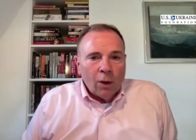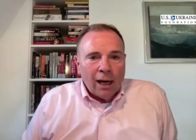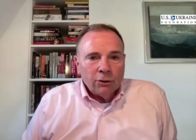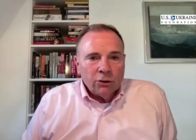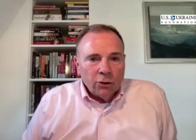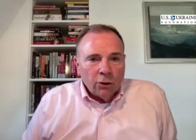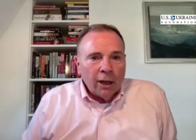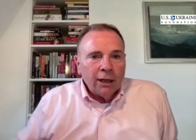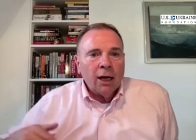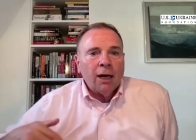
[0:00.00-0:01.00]
Why was
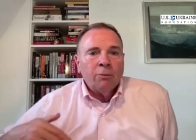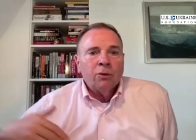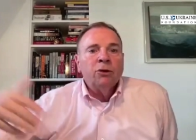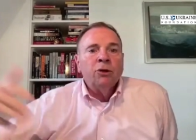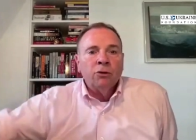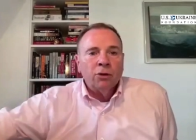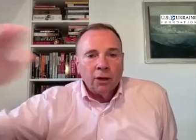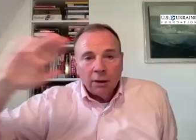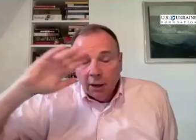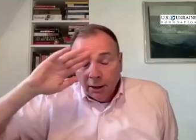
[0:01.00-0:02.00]
Ukraine not
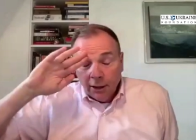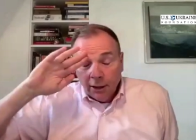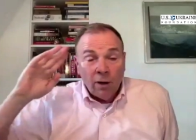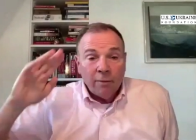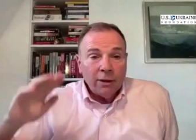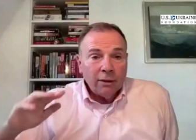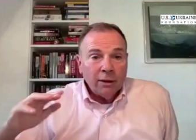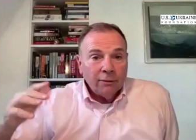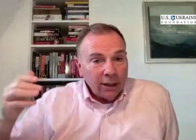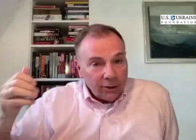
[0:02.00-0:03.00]
producing the equipment
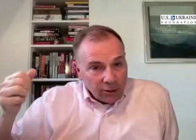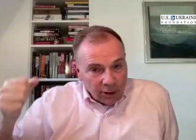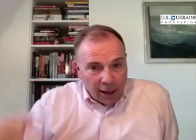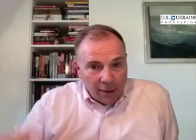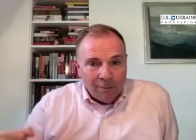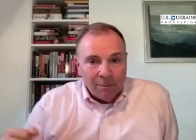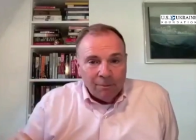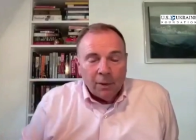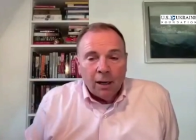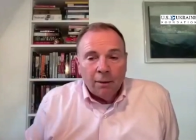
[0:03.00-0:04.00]
that you're now
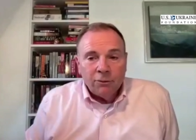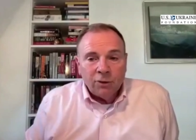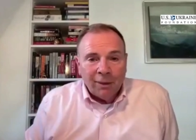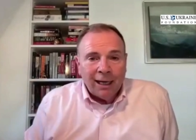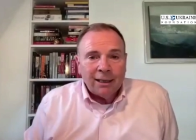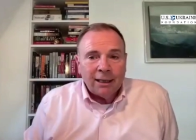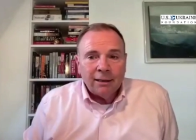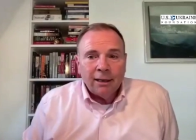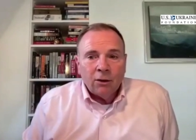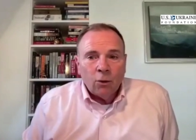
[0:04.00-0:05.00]

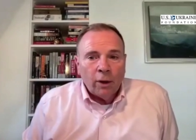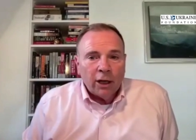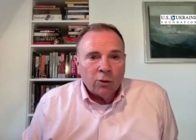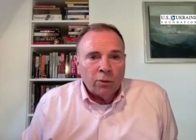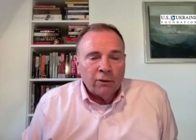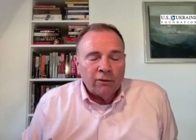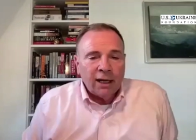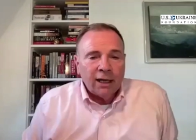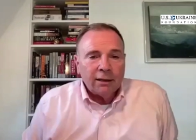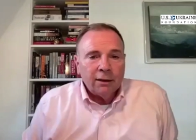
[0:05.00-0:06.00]
demanding that the West
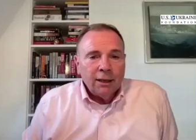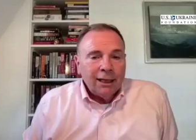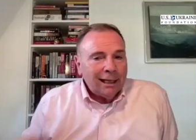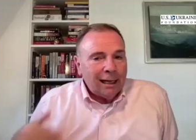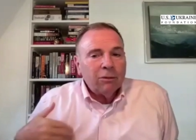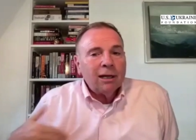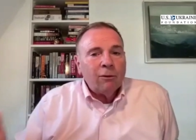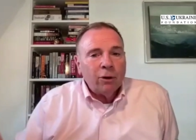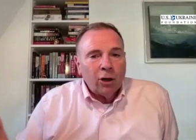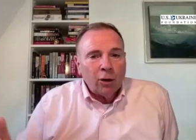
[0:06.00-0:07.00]
provide? And I'm
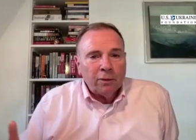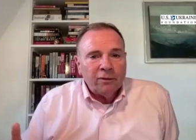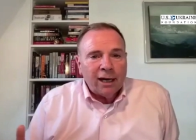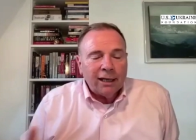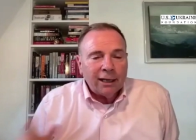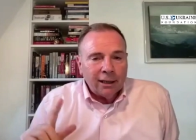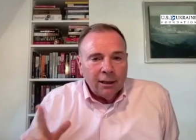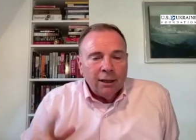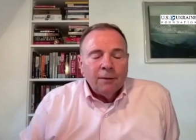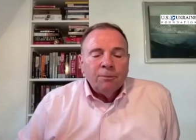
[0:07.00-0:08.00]
glad we are providing it.